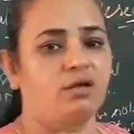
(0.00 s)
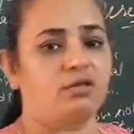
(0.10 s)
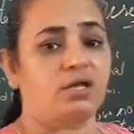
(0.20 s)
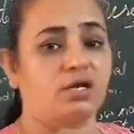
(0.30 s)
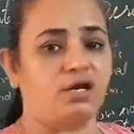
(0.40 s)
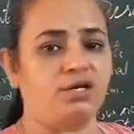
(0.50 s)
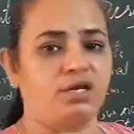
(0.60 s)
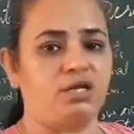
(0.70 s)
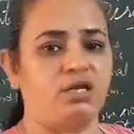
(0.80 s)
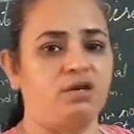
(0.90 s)
the
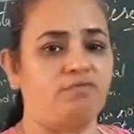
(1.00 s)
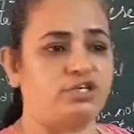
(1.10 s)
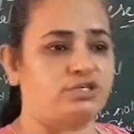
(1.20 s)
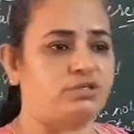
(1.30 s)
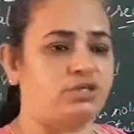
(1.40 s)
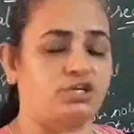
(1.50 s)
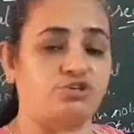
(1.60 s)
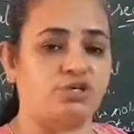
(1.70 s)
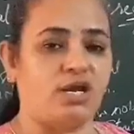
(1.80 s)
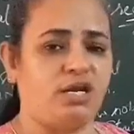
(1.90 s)
country in which, the
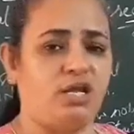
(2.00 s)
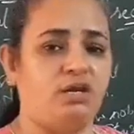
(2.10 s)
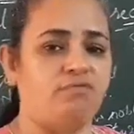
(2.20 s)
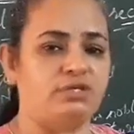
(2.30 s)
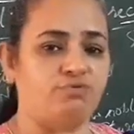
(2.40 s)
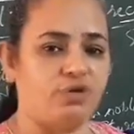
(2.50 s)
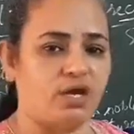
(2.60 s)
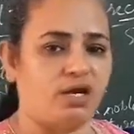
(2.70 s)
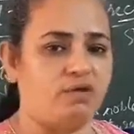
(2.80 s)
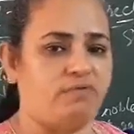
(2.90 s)
society in which we
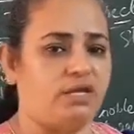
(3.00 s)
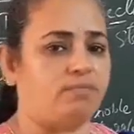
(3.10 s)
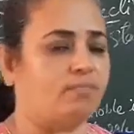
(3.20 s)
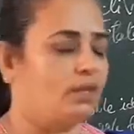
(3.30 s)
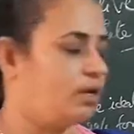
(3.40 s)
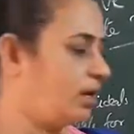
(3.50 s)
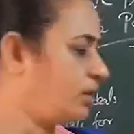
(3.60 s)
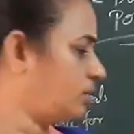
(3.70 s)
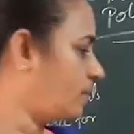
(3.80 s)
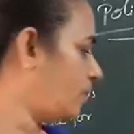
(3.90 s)
are living.
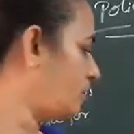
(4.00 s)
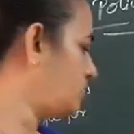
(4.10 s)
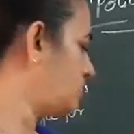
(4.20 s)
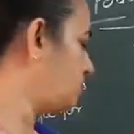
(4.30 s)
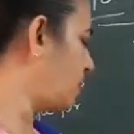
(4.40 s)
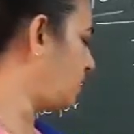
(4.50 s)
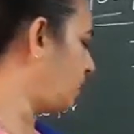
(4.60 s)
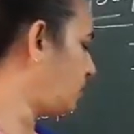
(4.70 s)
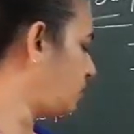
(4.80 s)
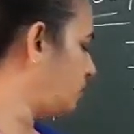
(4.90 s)
The policies
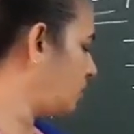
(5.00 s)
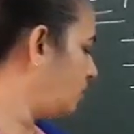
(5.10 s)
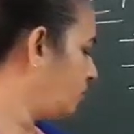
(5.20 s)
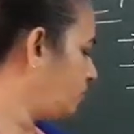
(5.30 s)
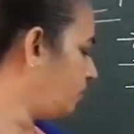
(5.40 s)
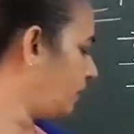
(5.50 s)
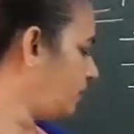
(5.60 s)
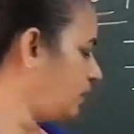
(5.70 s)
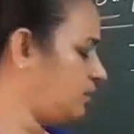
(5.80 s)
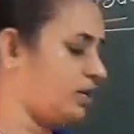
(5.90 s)
maintained to
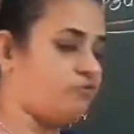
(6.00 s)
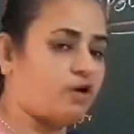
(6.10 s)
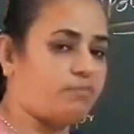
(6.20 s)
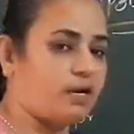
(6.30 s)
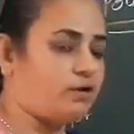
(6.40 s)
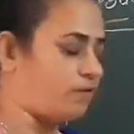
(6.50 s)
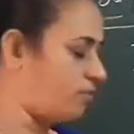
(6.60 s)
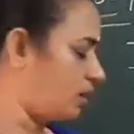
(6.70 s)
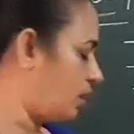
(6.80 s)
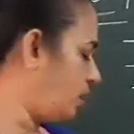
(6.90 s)
maintain the environment
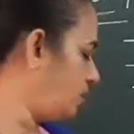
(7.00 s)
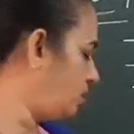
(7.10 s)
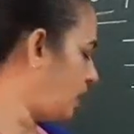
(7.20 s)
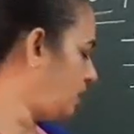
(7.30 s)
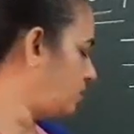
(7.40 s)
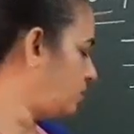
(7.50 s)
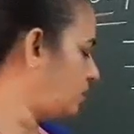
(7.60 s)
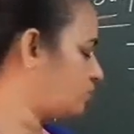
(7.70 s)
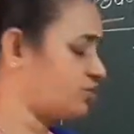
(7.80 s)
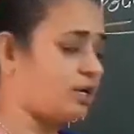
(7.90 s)
in that
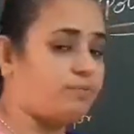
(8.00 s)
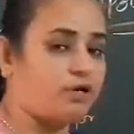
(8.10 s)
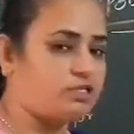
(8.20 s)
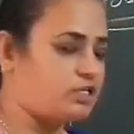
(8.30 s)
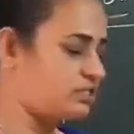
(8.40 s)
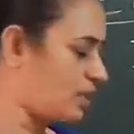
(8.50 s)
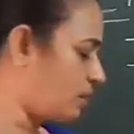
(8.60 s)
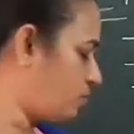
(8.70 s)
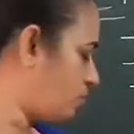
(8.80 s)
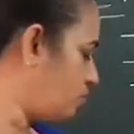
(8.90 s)
the social policies
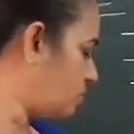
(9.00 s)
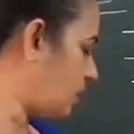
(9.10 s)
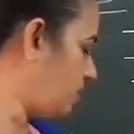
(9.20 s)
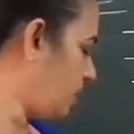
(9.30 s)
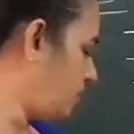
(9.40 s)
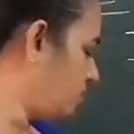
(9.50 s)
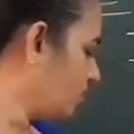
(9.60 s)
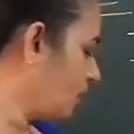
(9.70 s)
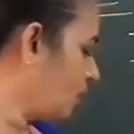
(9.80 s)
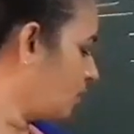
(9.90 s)
and rules are made.
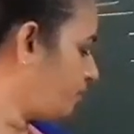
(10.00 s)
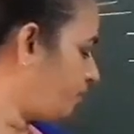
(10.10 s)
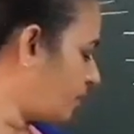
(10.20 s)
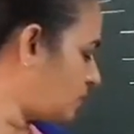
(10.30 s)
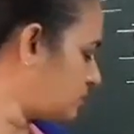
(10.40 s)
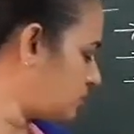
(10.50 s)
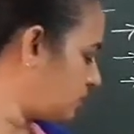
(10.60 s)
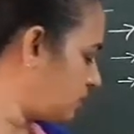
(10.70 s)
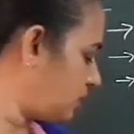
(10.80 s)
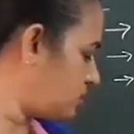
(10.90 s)
First,
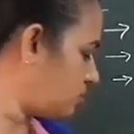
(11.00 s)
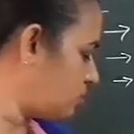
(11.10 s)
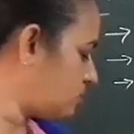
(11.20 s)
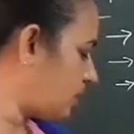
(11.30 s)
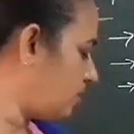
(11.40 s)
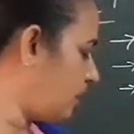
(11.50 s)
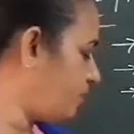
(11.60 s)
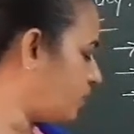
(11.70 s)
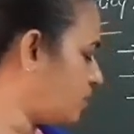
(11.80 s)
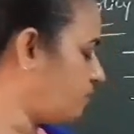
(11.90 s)
these rules are made for the